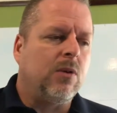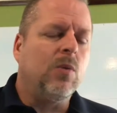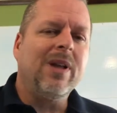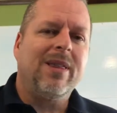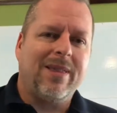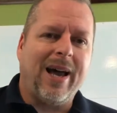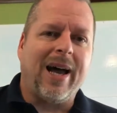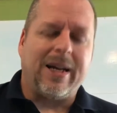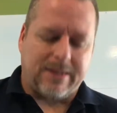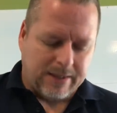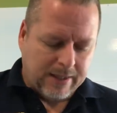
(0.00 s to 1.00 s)
With
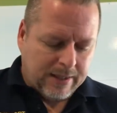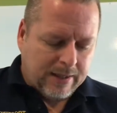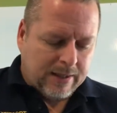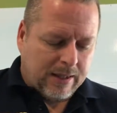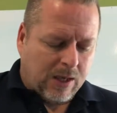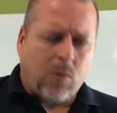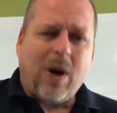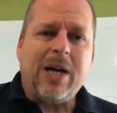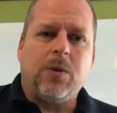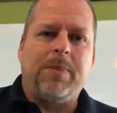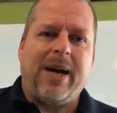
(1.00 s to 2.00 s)
that, a
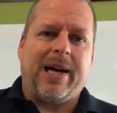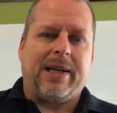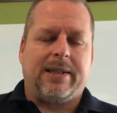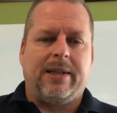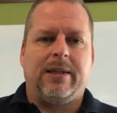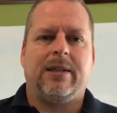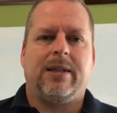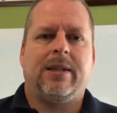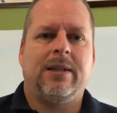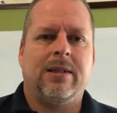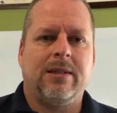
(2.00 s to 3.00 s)
while back,
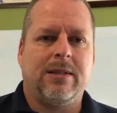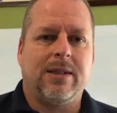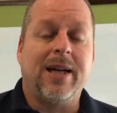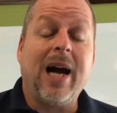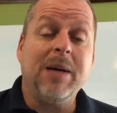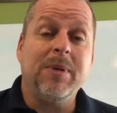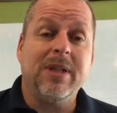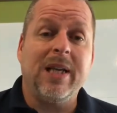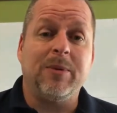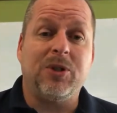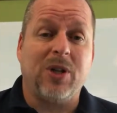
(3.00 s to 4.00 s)
a guy by the
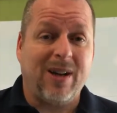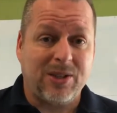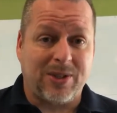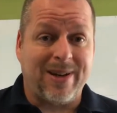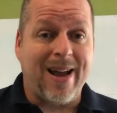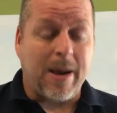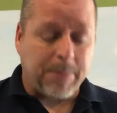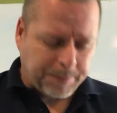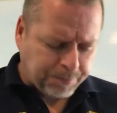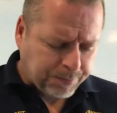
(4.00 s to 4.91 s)
name of Knapp